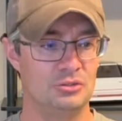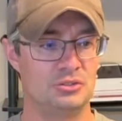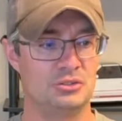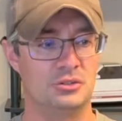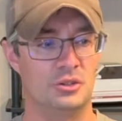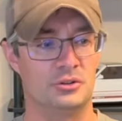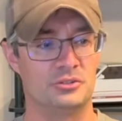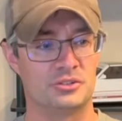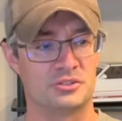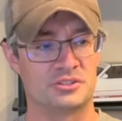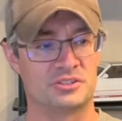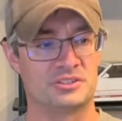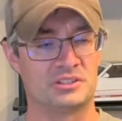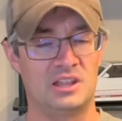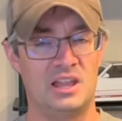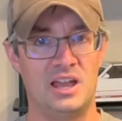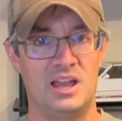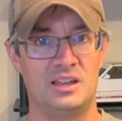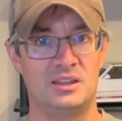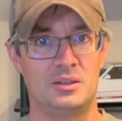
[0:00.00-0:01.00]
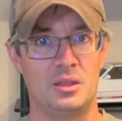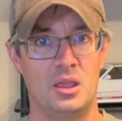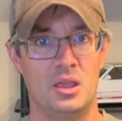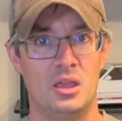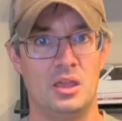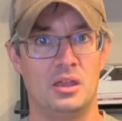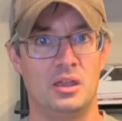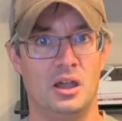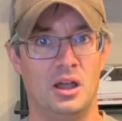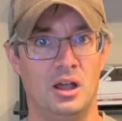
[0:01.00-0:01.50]
There's a slot
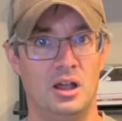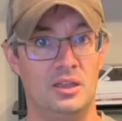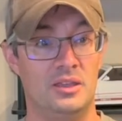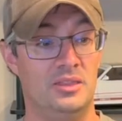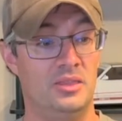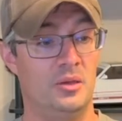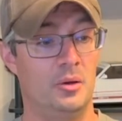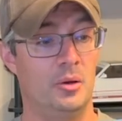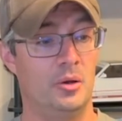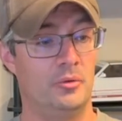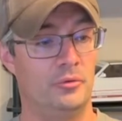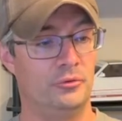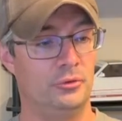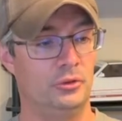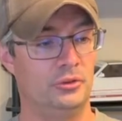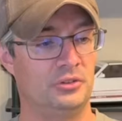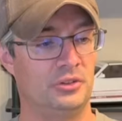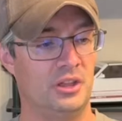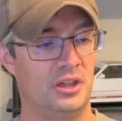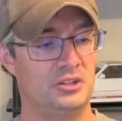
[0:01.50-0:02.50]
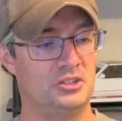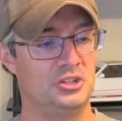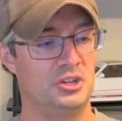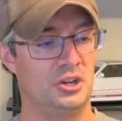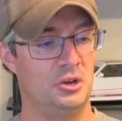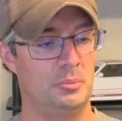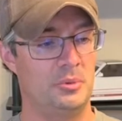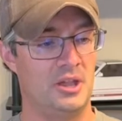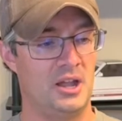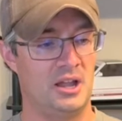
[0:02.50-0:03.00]
in the fuselage
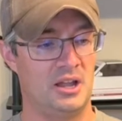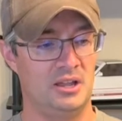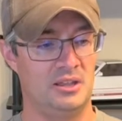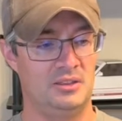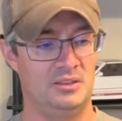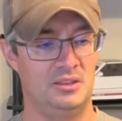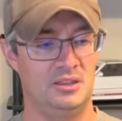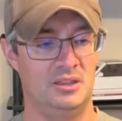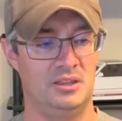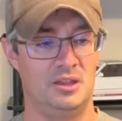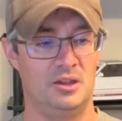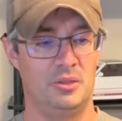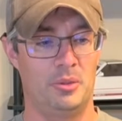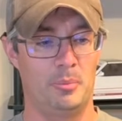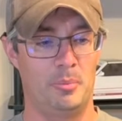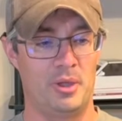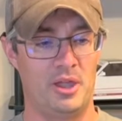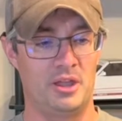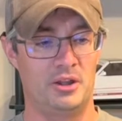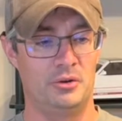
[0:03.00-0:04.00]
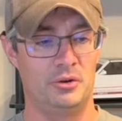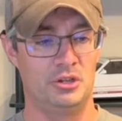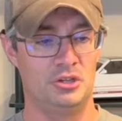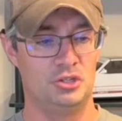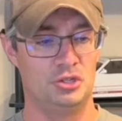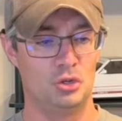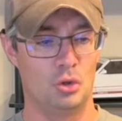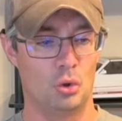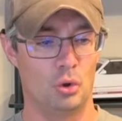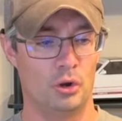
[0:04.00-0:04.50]
here behind the battery
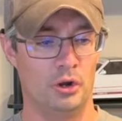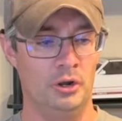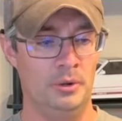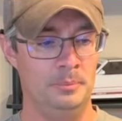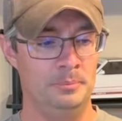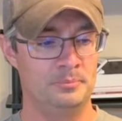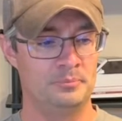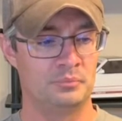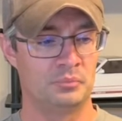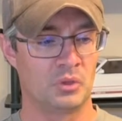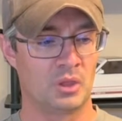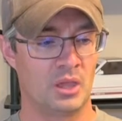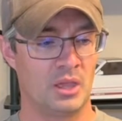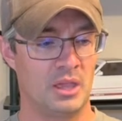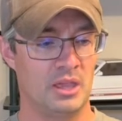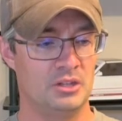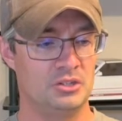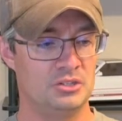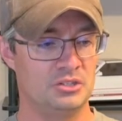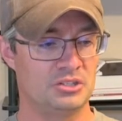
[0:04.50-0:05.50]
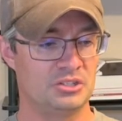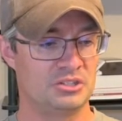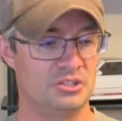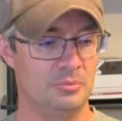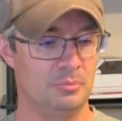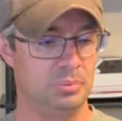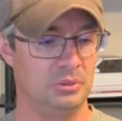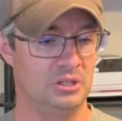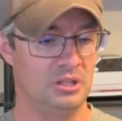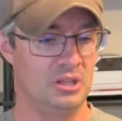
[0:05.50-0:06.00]
door, and just
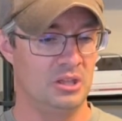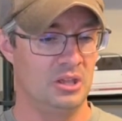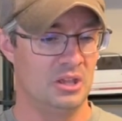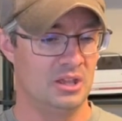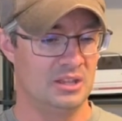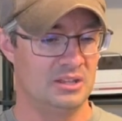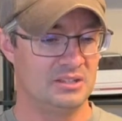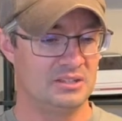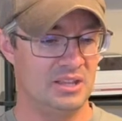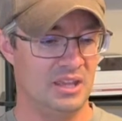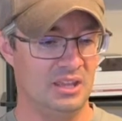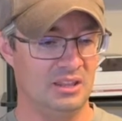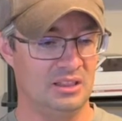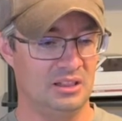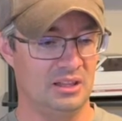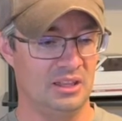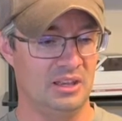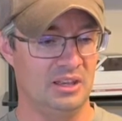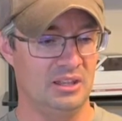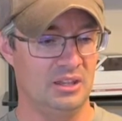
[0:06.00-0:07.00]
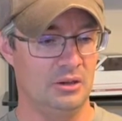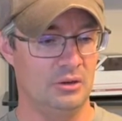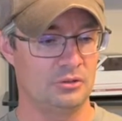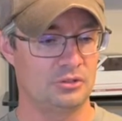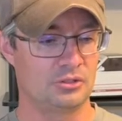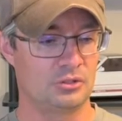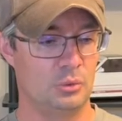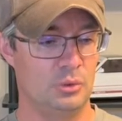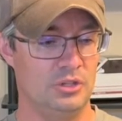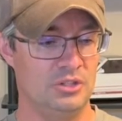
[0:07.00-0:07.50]
simply take the landing gear,
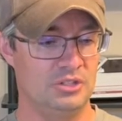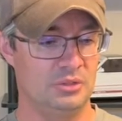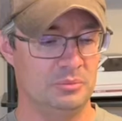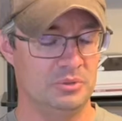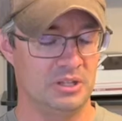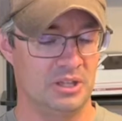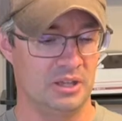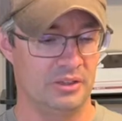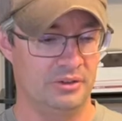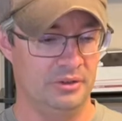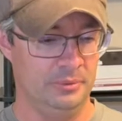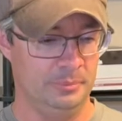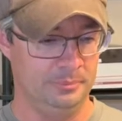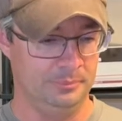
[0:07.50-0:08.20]
squeeze them together,